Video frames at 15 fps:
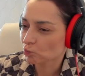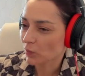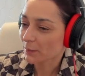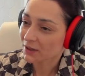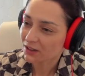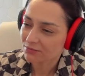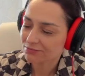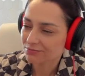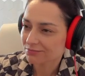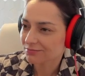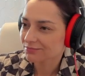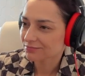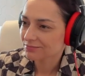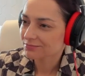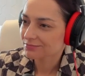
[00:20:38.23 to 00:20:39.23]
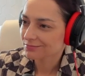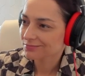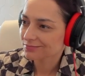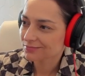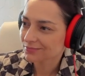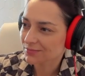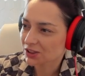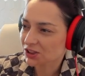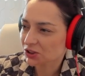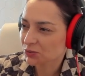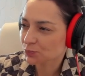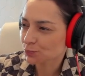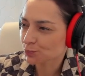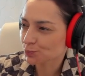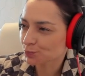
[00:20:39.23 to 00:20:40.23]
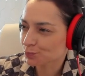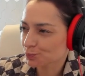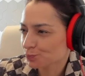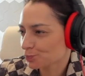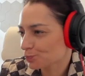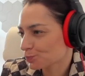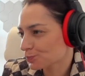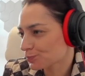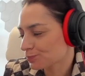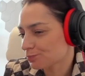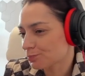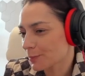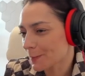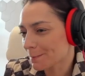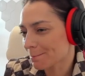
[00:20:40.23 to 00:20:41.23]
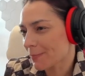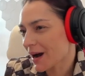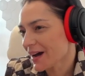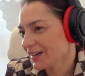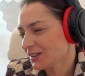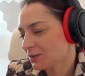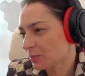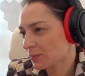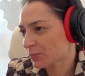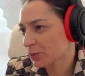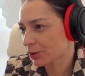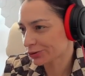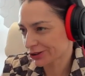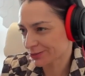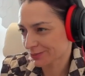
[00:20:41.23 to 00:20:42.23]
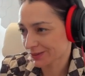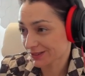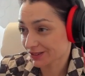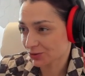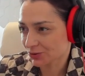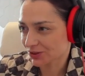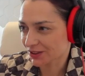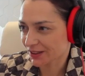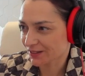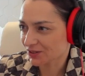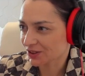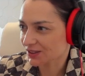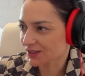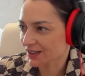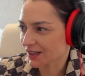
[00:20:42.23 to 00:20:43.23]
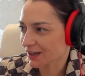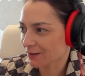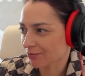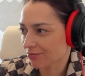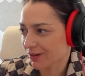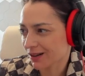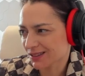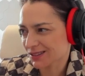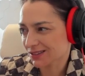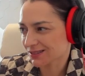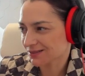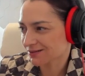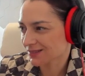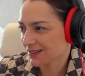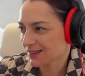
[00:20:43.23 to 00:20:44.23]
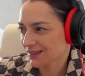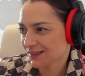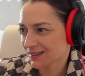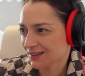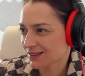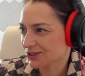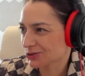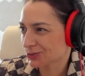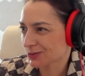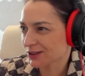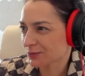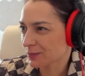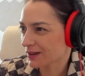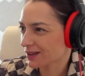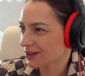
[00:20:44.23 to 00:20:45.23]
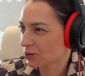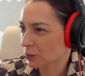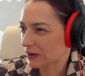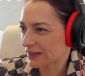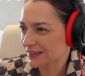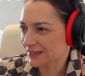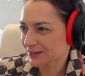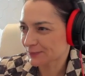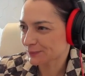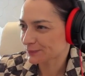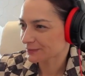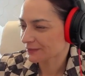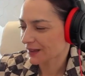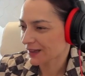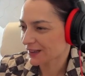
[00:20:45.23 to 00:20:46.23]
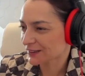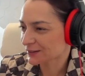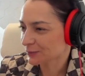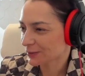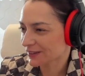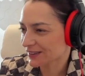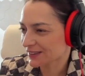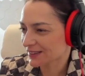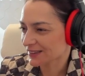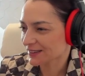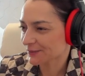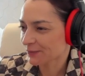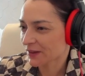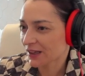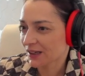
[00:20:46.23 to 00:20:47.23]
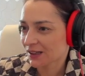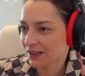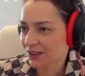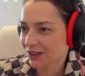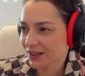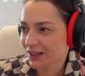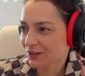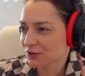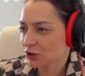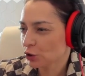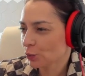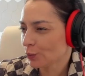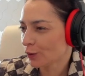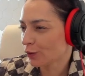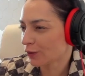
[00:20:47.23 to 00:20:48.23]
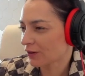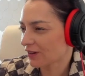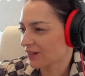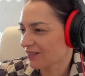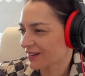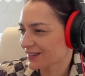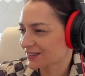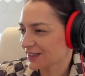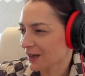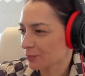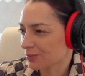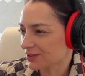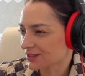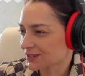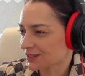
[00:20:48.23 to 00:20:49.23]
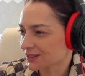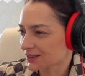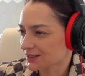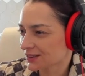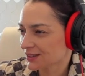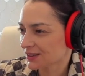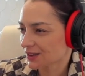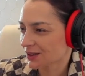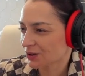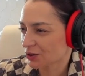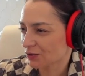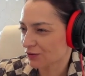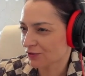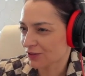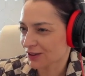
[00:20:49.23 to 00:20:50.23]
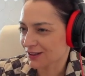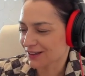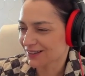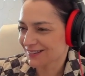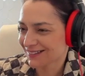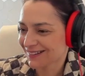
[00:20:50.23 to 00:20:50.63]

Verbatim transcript: I mean, it's might be possible to save this game, but it will be quite unpleasant. Okay, a few more examples of uh,